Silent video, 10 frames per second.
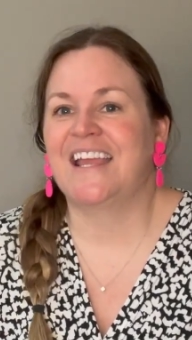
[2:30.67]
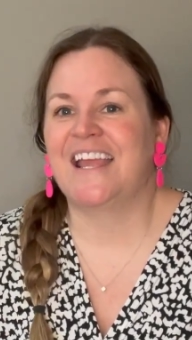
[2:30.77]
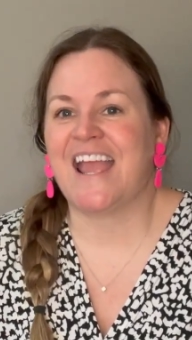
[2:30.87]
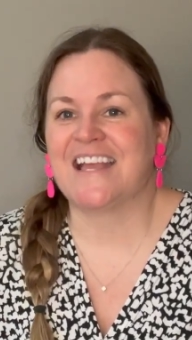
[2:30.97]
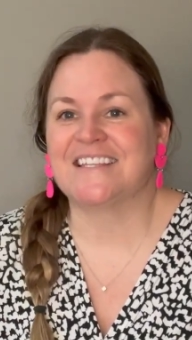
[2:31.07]

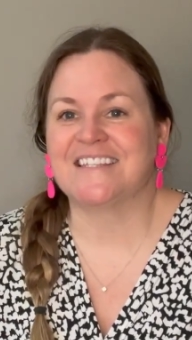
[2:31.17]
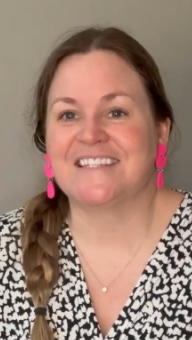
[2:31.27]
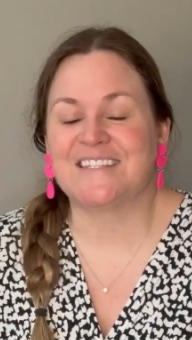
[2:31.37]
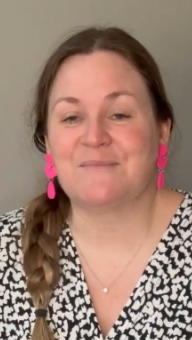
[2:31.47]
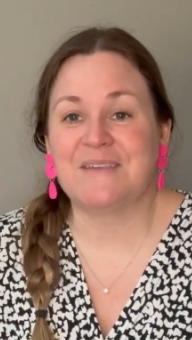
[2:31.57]
And
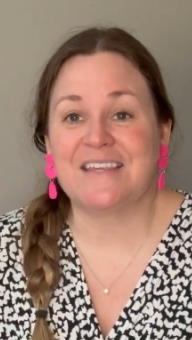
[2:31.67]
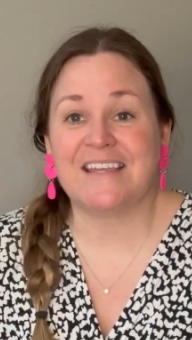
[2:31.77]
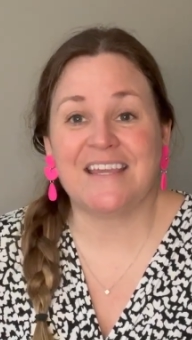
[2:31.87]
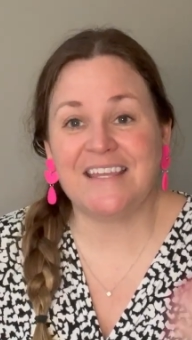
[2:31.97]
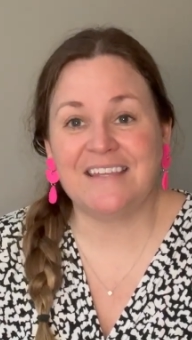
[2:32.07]
it's something
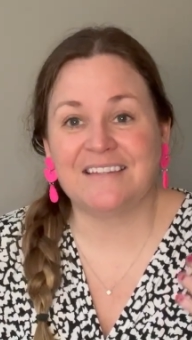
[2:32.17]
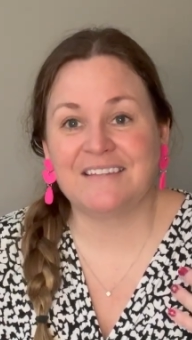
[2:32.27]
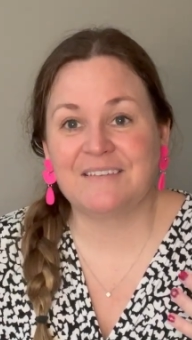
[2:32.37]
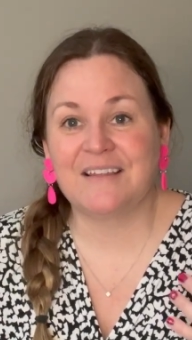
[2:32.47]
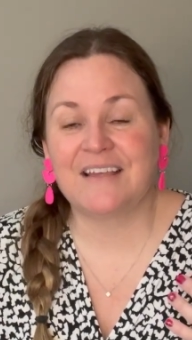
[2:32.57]
that
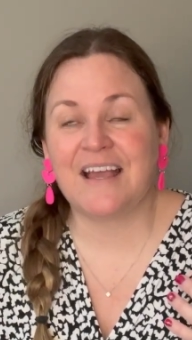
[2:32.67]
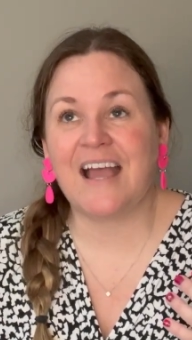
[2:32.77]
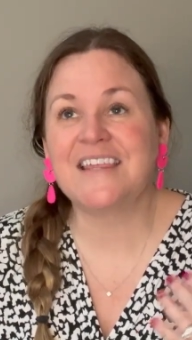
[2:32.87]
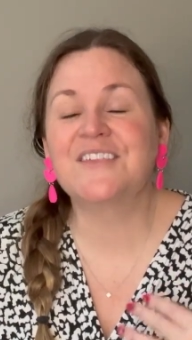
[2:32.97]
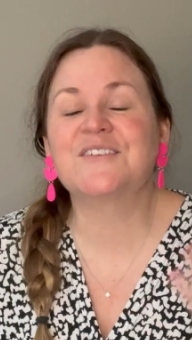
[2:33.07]
I
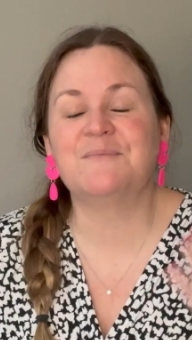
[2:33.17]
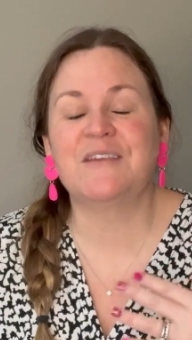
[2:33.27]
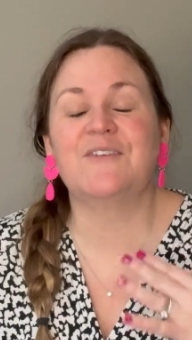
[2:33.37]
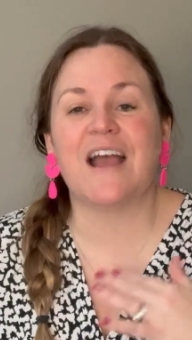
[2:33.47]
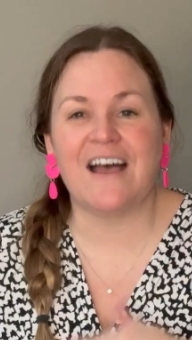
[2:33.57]
think there's something
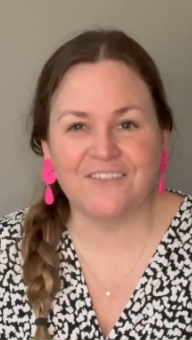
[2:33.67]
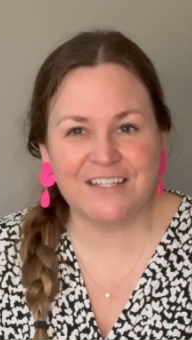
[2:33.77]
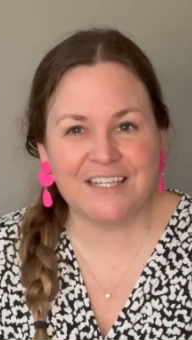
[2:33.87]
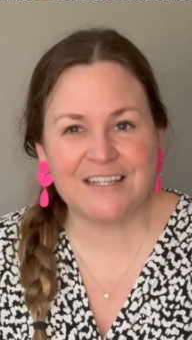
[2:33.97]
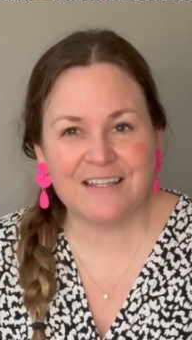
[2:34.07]
for
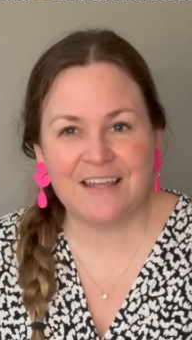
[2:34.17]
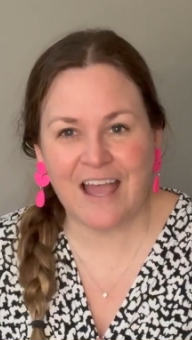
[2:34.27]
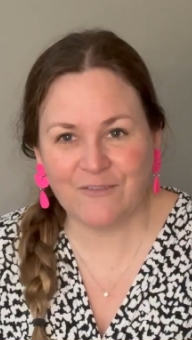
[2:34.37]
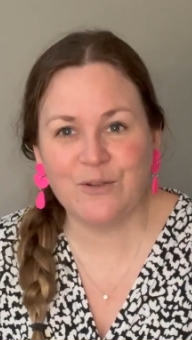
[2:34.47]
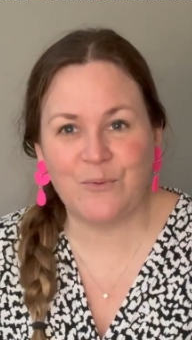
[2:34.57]

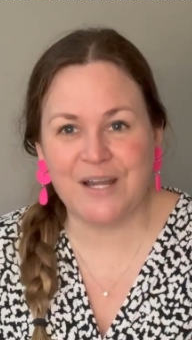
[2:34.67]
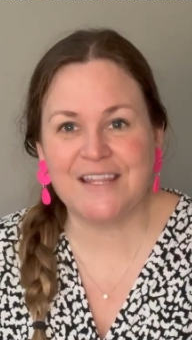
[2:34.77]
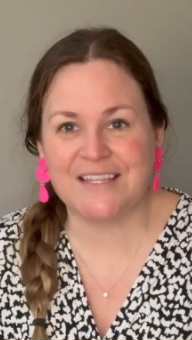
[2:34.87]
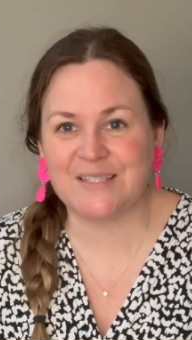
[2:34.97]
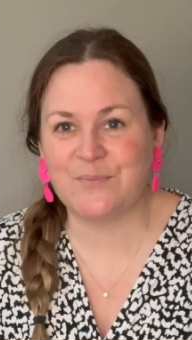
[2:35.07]
everyone in
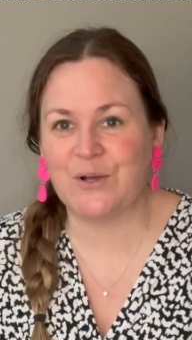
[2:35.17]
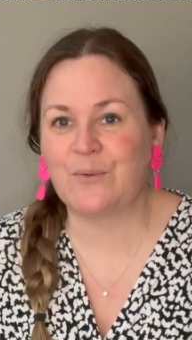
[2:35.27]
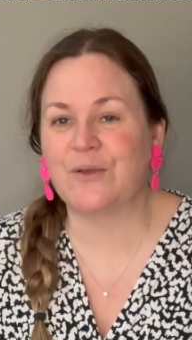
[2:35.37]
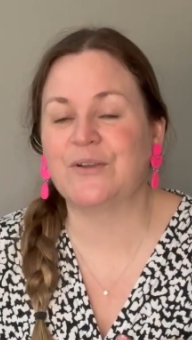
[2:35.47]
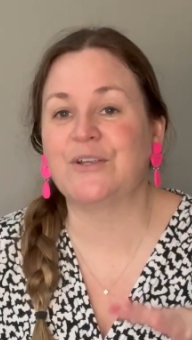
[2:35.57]
this book,
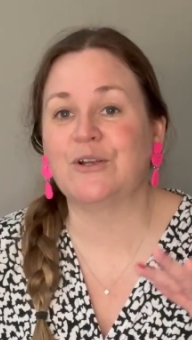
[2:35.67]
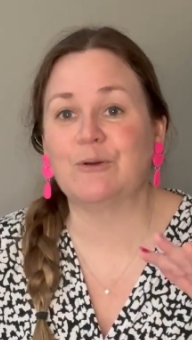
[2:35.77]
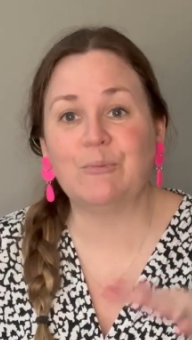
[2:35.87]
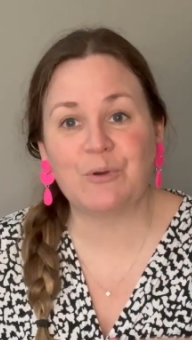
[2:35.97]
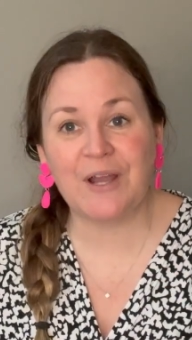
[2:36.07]
whether you're a
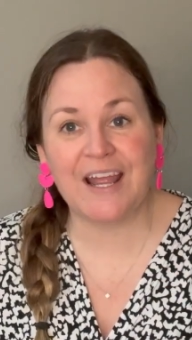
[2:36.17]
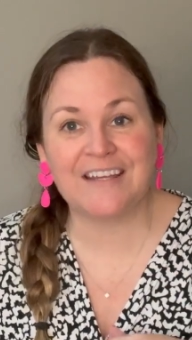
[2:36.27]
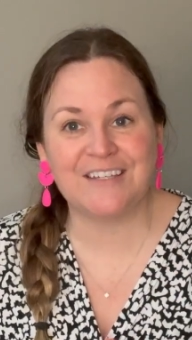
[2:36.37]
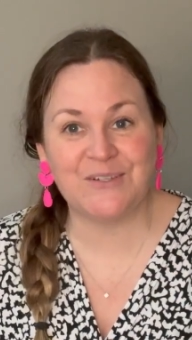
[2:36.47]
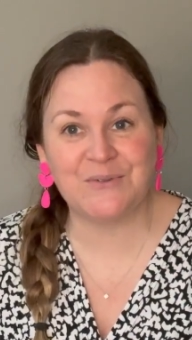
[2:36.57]

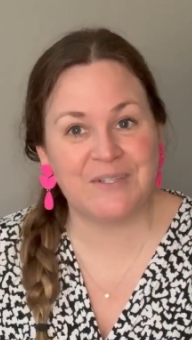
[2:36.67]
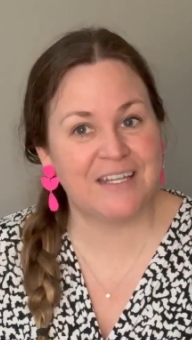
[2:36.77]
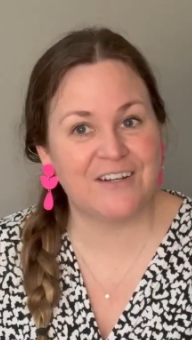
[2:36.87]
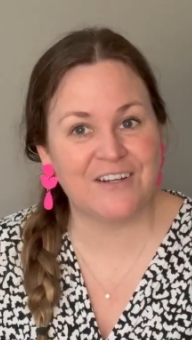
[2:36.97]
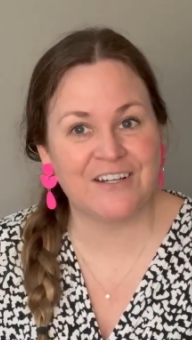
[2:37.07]
brand new
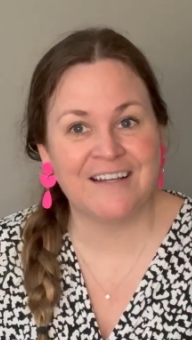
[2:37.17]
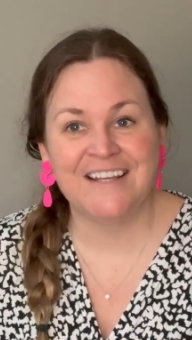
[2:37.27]
knitter